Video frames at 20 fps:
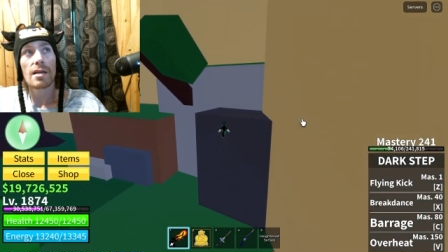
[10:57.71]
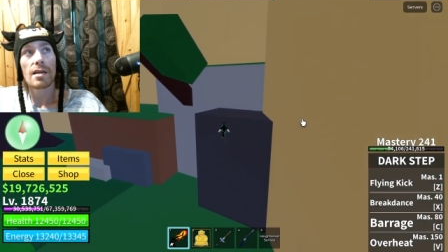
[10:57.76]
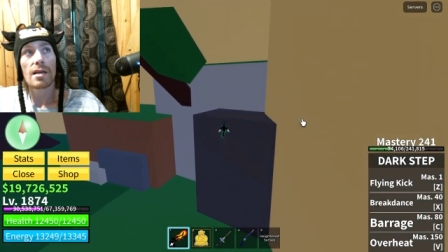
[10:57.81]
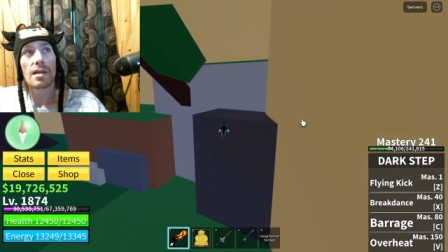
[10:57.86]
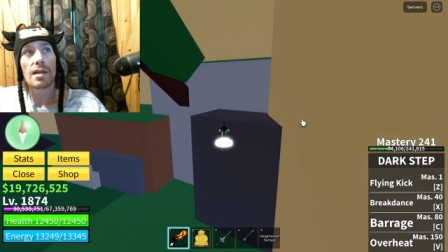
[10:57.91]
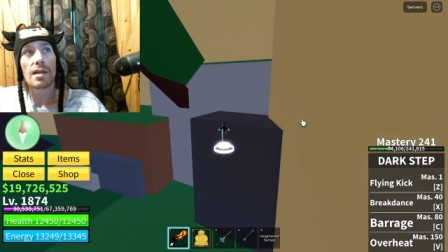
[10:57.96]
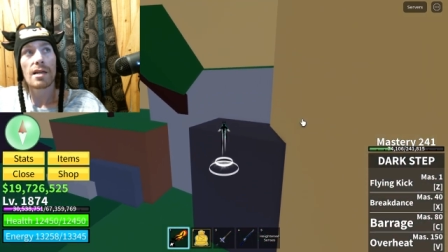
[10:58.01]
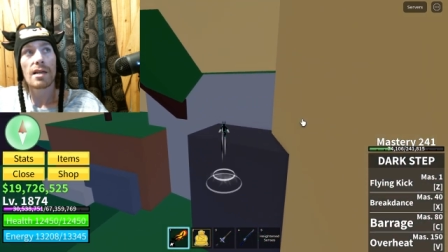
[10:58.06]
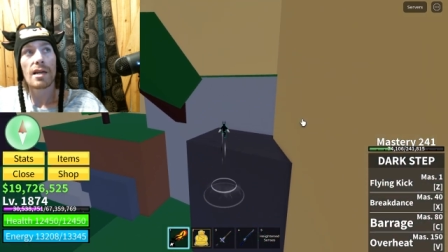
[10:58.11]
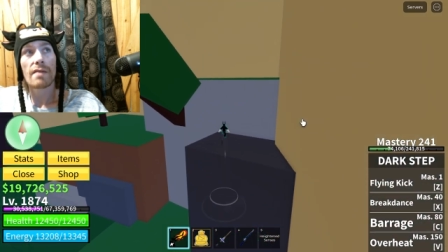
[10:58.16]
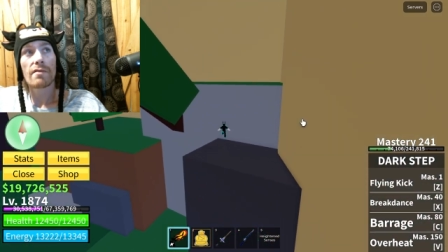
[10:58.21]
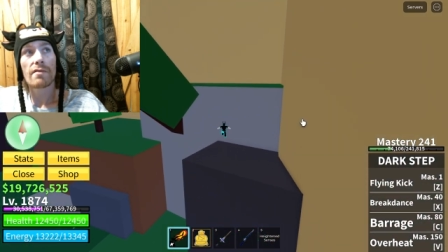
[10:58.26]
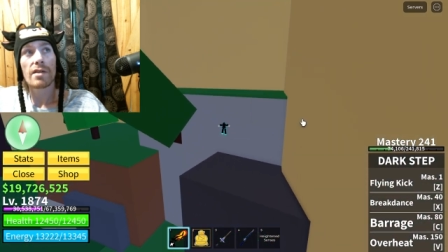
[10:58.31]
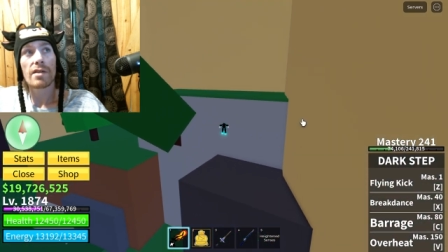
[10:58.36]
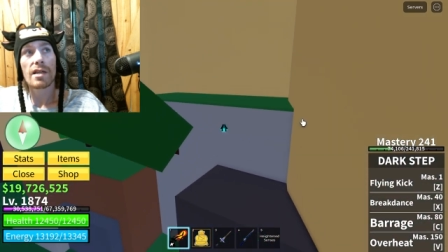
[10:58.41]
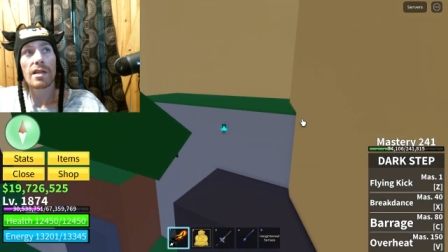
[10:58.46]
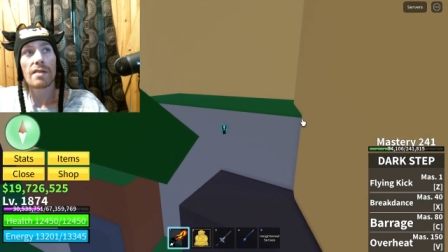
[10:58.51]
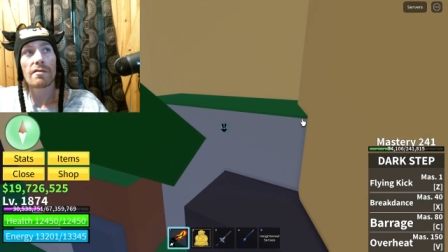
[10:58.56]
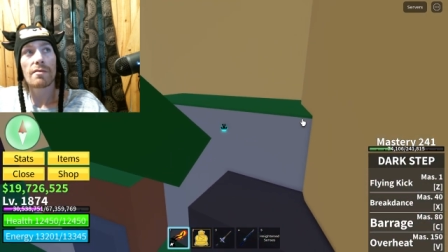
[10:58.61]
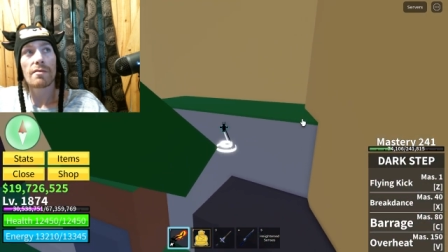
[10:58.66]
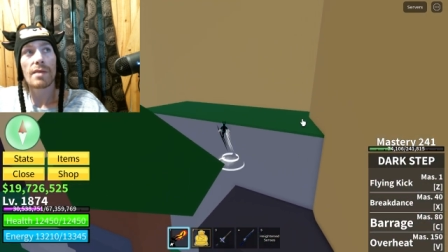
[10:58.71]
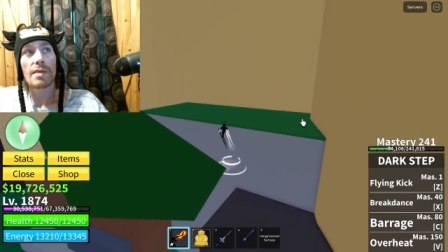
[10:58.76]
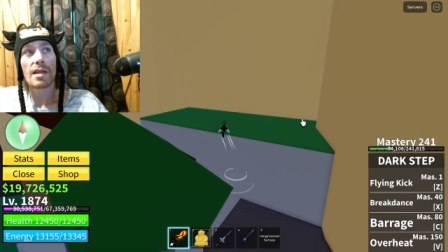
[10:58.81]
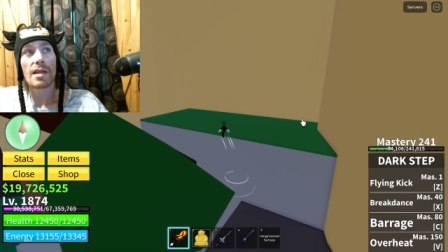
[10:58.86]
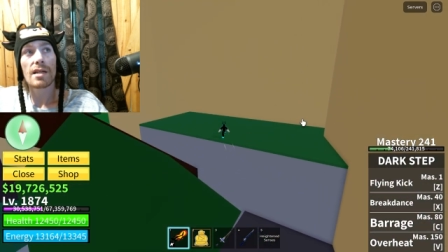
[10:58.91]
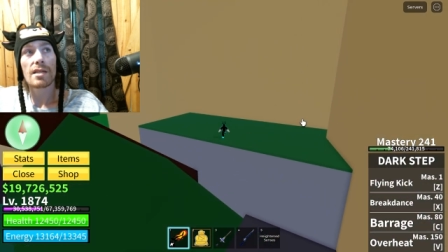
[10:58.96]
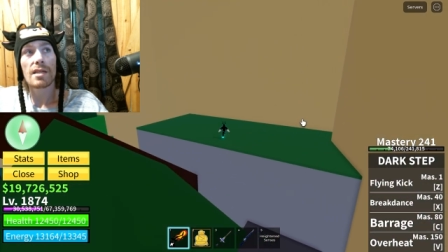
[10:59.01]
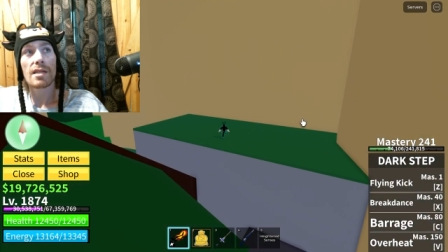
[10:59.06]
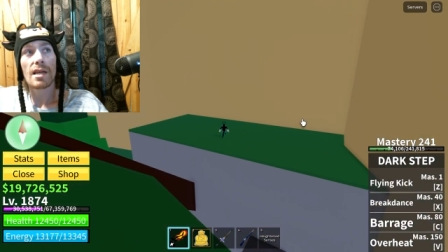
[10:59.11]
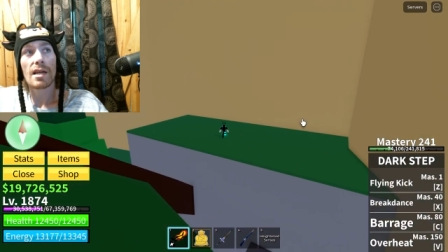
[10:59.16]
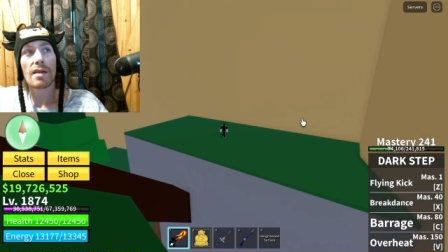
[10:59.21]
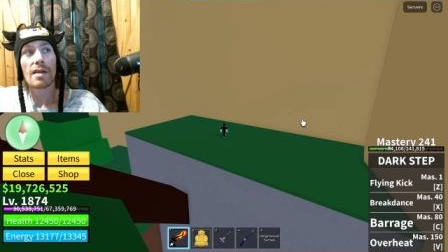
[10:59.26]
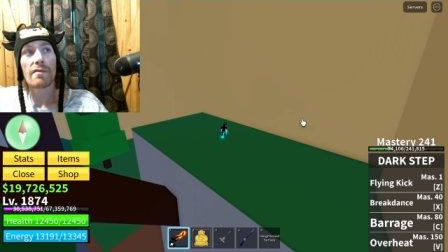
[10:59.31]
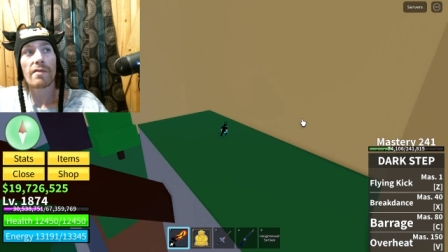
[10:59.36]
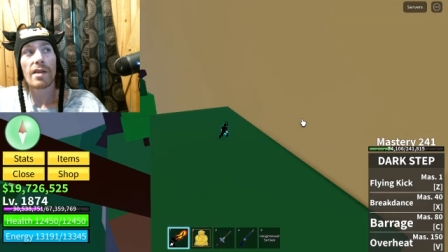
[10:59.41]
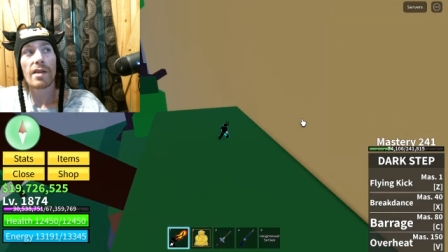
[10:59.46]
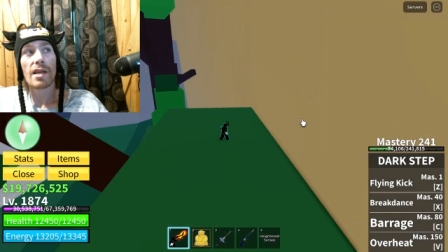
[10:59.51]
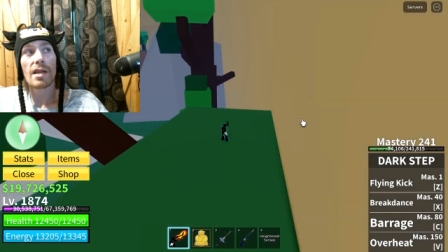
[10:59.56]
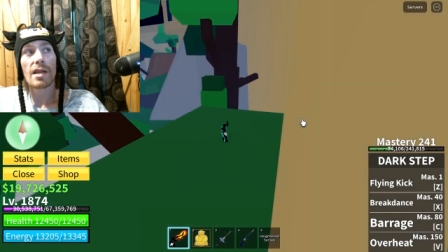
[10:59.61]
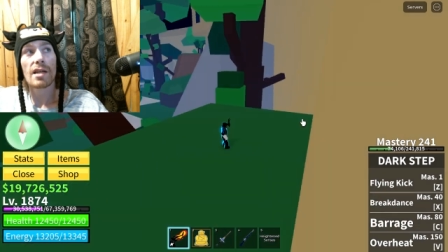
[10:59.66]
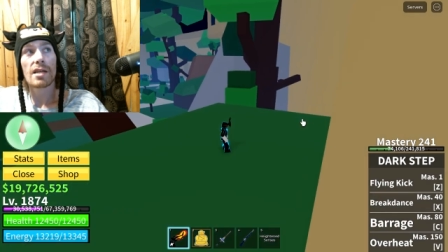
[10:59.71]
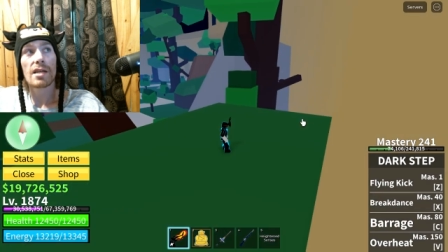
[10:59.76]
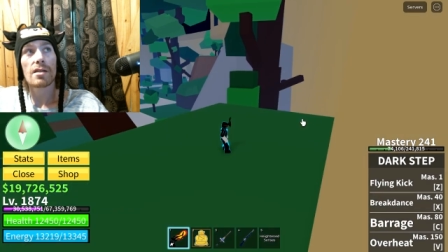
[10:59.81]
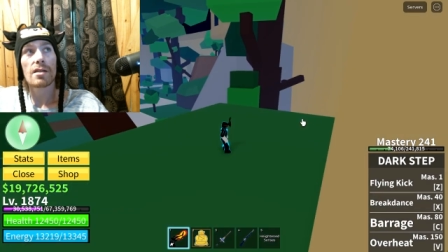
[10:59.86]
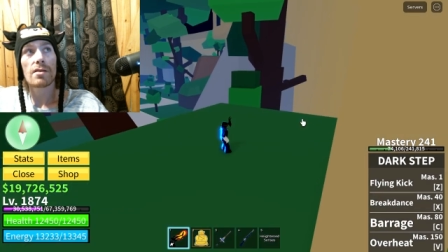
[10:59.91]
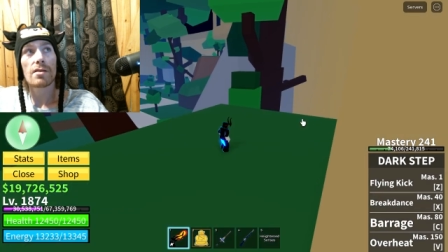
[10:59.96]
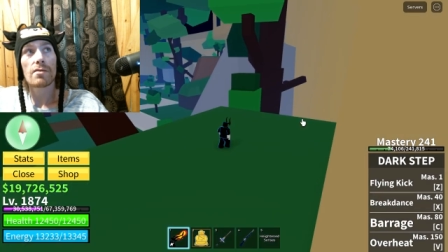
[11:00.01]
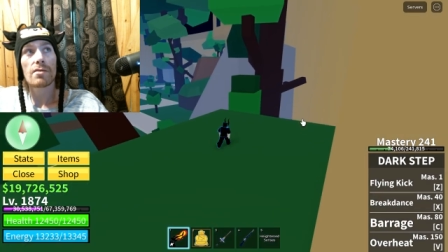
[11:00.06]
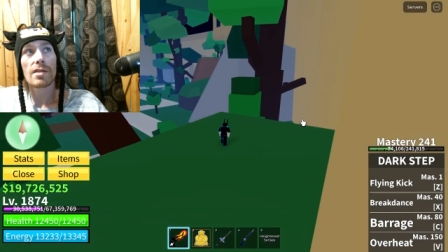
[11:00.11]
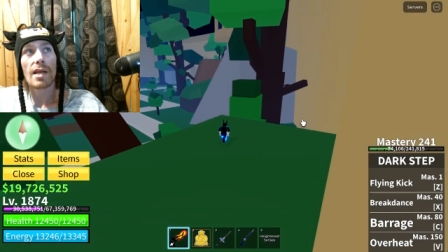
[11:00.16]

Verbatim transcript: He never gives me anything of any use